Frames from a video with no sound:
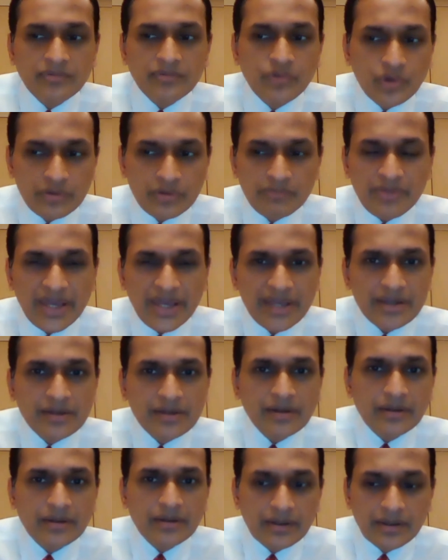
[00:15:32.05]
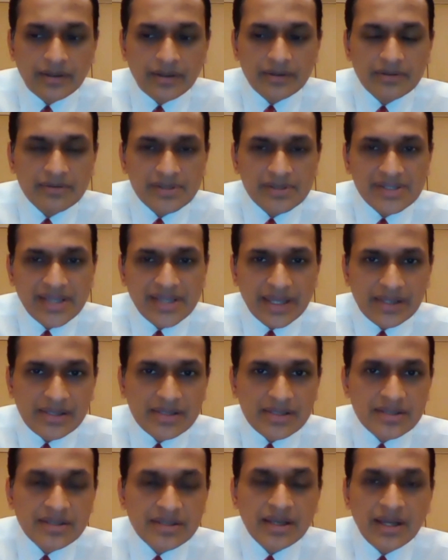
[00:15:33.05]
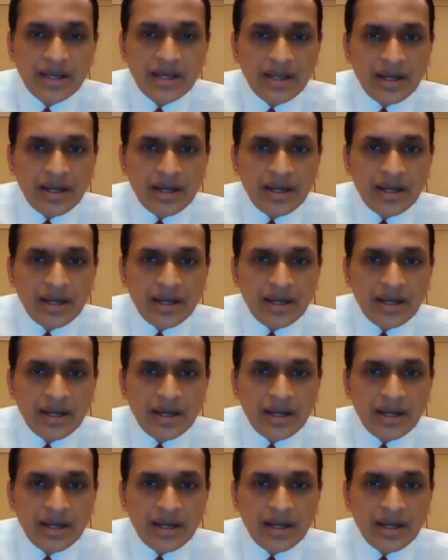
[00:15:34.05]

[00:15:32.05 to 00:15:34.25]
would make cells